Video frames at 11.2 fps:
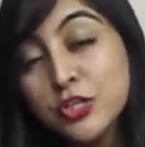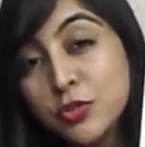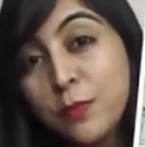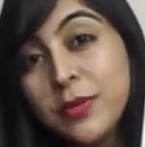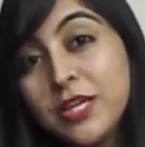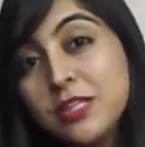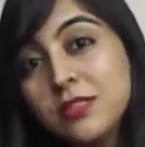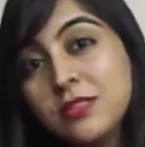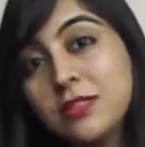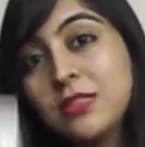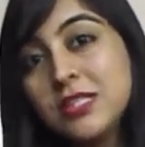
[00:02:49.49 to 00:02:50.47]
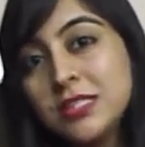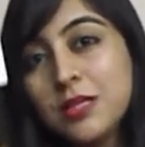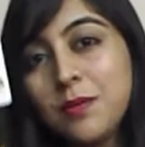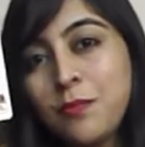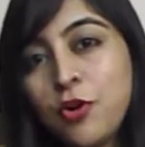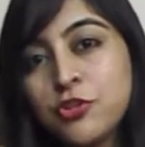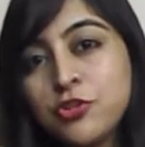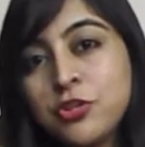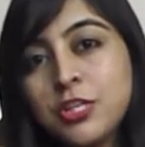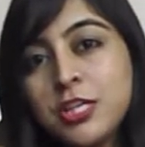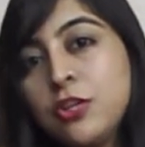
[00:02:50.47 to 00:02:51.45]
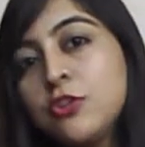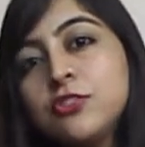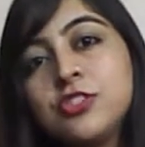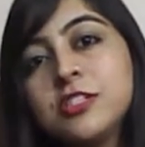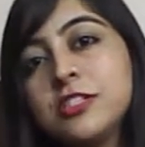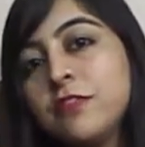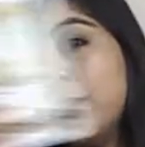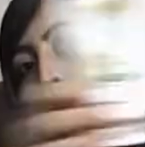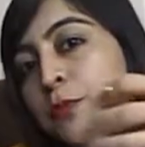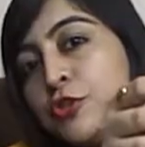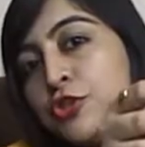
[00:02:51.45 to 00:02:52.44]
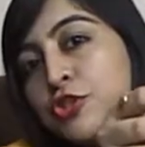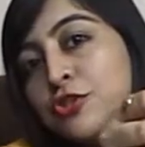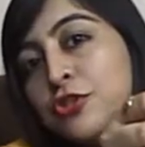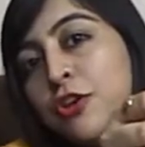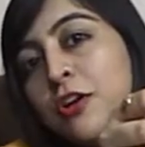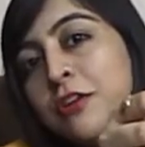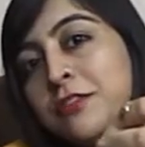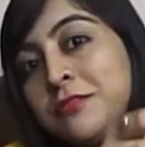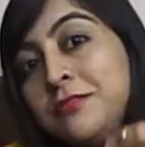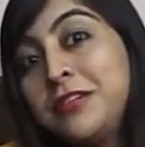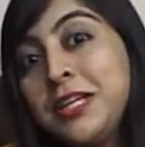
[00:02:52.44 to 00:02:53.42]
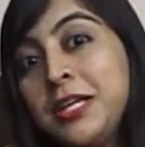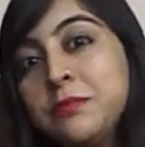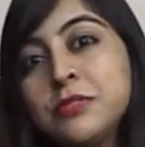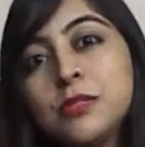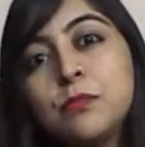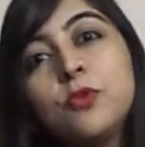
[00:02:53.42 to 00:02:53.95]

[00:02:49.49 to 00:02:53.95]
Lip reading: So because this opportunity could just give a push to your dreams,